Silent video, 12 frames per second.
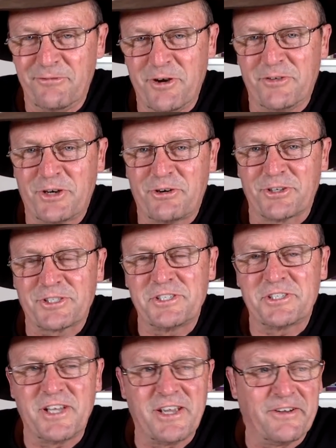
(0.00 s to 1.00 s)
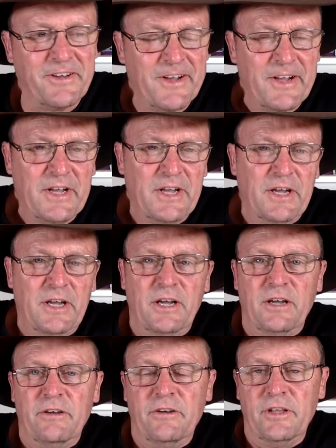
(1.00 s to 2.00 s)
river crossings. Now,
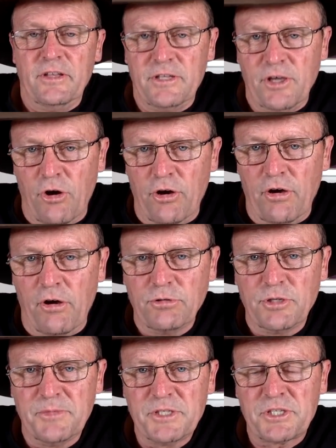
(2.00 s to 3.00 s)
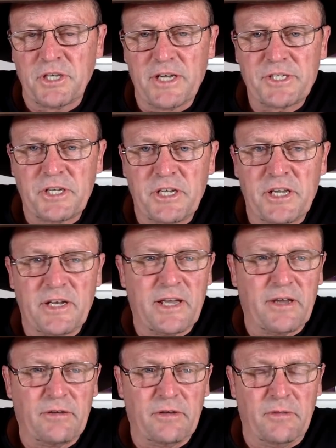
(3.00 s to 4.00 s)
the ultimate selection here
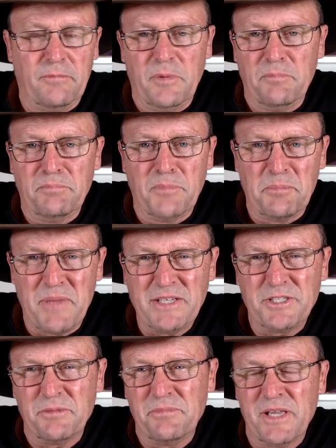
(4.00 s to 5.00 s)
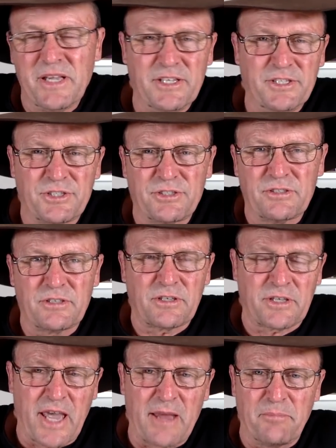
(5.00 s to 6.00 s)
now, momentum is
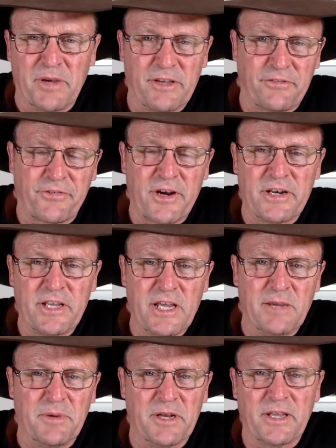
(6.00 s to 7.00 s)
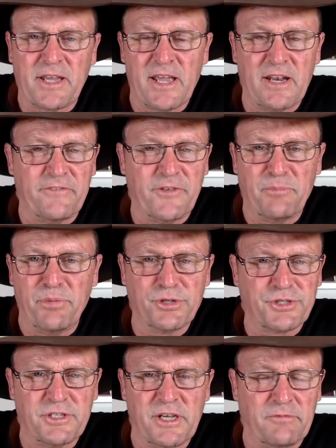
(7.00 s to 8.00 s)
can be your friend here. But again, if you
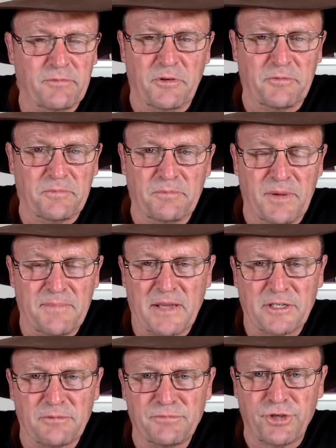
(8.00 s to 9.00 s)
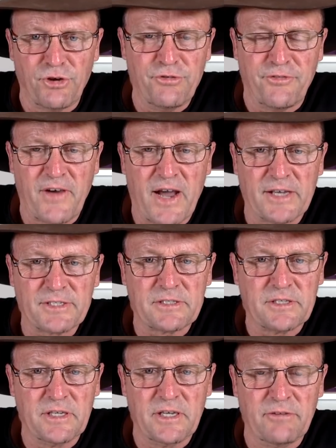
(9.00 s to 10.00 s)
push the momentum too
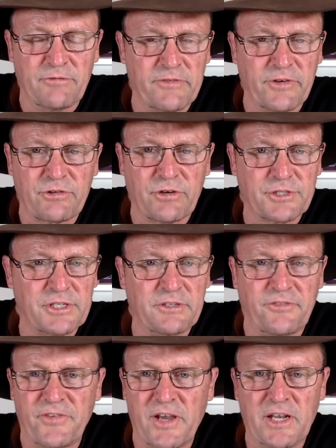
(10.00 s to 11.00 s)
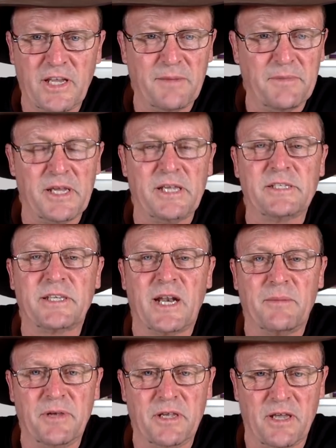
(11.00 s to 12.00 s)
fast in river crossings, Ferdingham is going
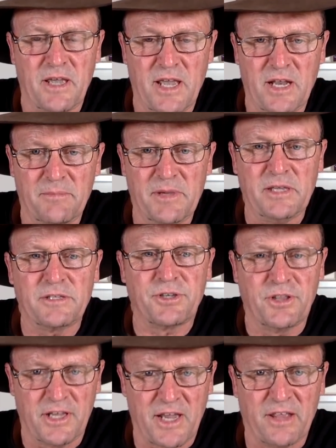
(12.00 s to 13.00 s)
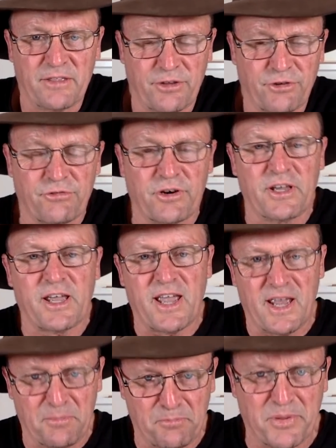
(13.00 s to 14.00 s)
to be your enemy to the nth degree
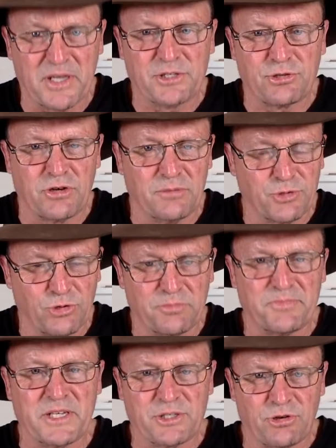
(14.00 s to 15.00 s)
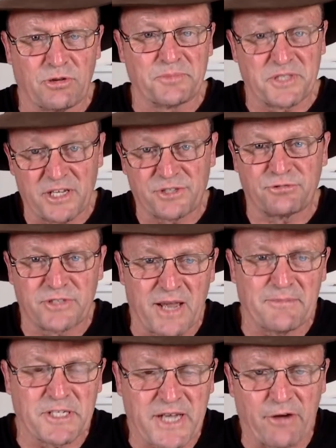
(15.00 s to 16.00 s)
and big time, talking big time potential
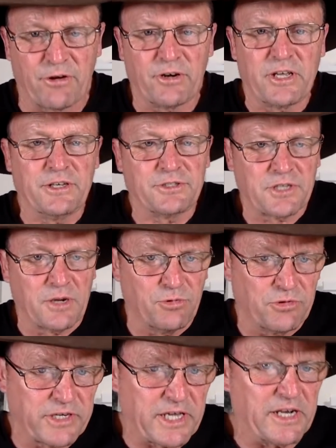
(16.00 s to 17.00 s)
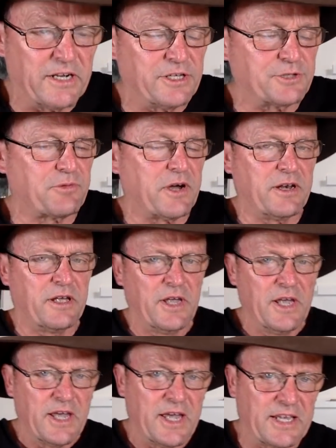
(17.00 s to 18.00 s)
damage going on here. So we'll get into this one
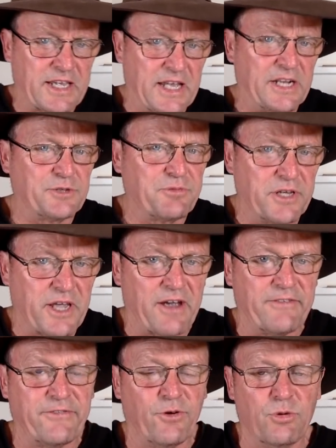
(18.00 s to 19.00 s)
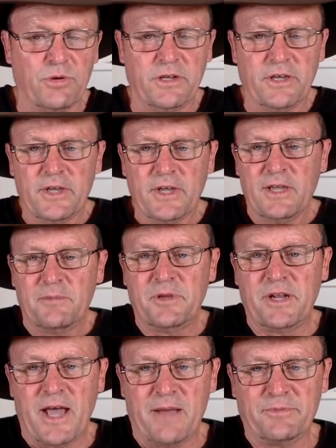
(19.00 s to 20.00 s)
again as we go forward.
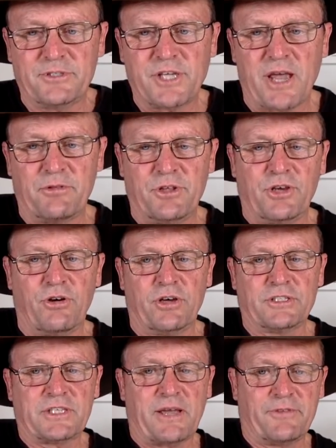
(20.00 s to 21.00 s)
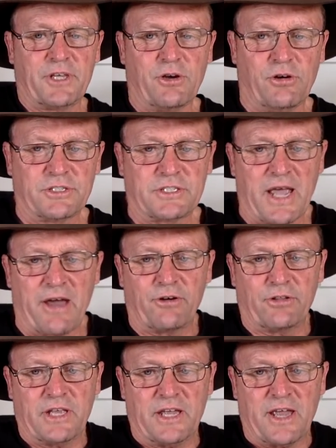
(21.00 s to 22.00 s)
But um, chat with you guys, couple of you guys going
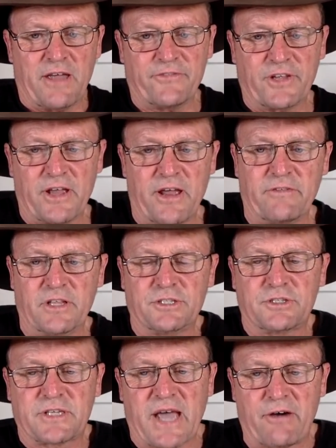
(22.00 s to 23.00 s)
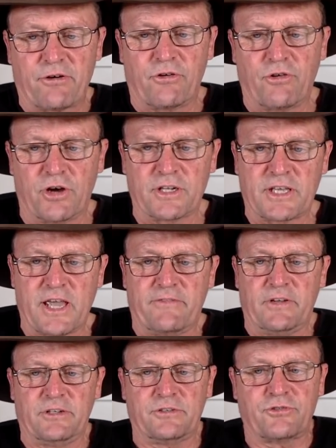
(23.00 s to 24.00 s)
on there. Hopefully everything's going all right.
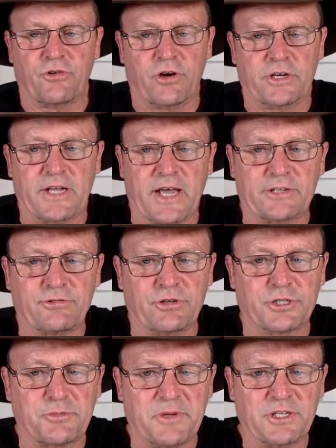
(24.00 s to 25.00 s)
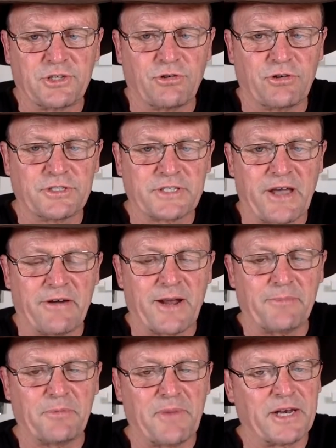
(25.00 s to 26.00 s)
Kevin tried uh, tried to spin tyres going
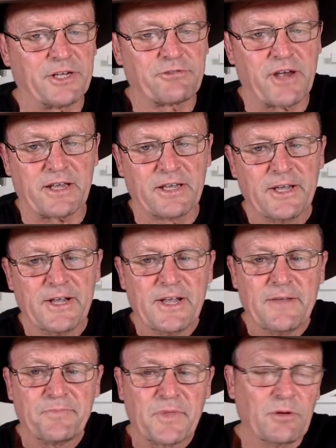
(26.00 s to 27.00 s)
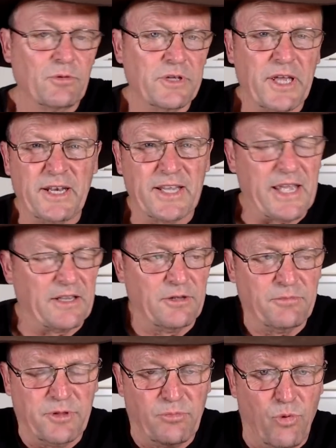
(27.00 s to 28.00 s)
up a muddy track. Look, and again,
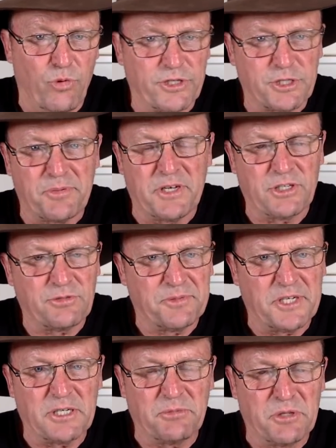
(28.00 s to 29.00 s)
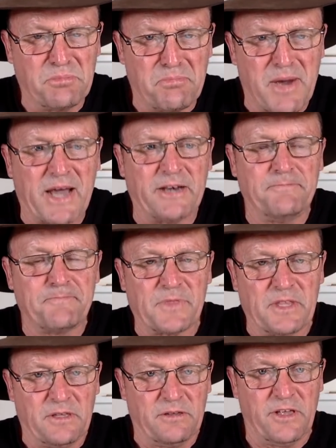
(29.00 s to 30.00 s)
the, the more you spin, particularly with mud,
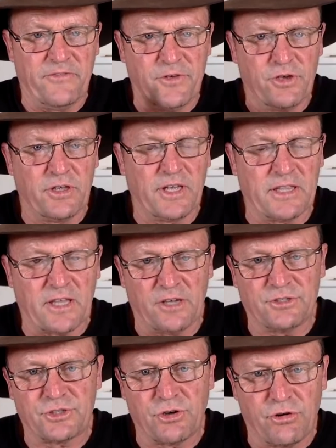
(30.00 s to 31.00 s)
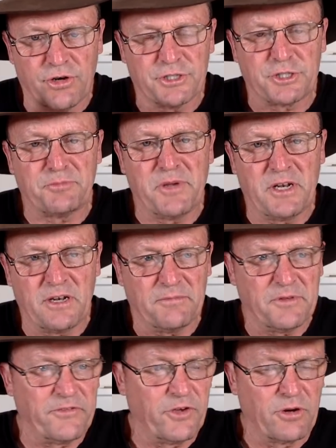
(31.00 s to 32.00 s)
uh, if you can get those tires spinning,
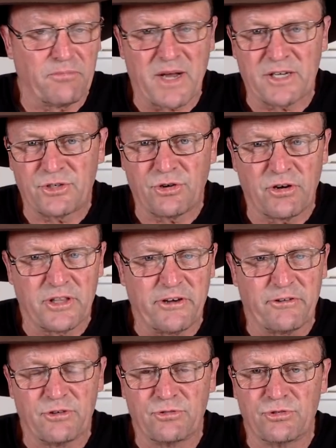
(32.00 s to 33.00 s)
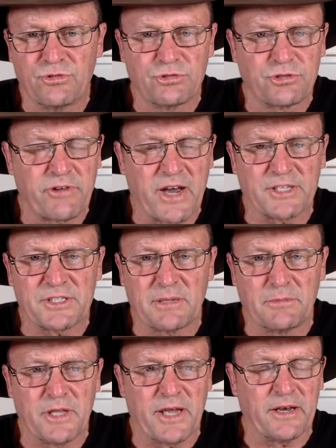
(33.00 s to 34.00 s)
if you've got a mud tire there and a good all terrain or
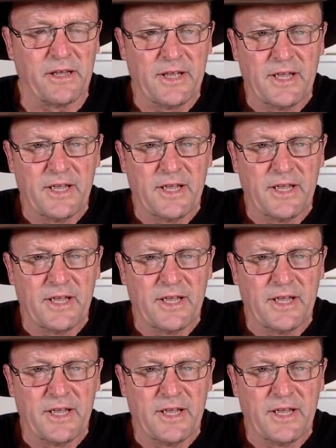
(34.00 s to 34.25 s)
something like that,